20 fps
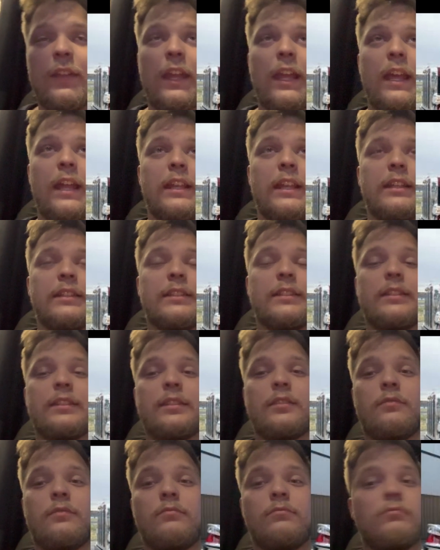and
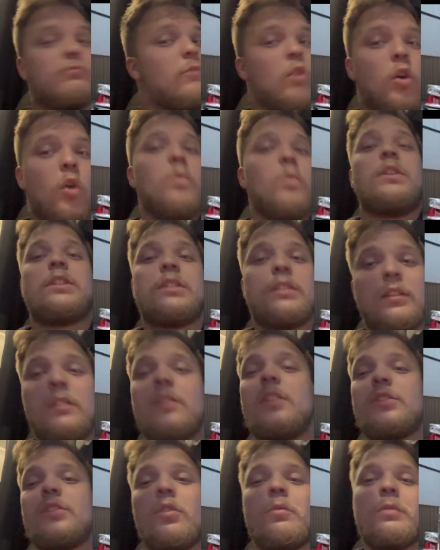it's always
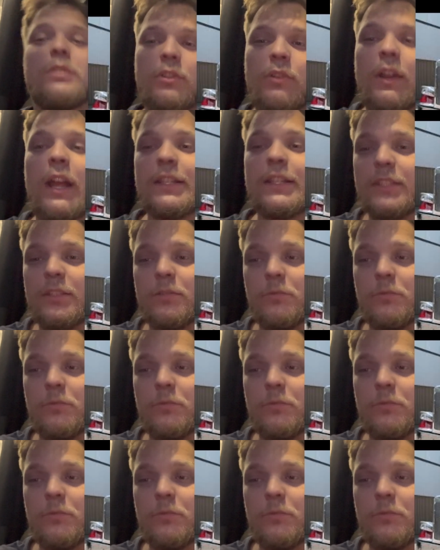there's always cracks in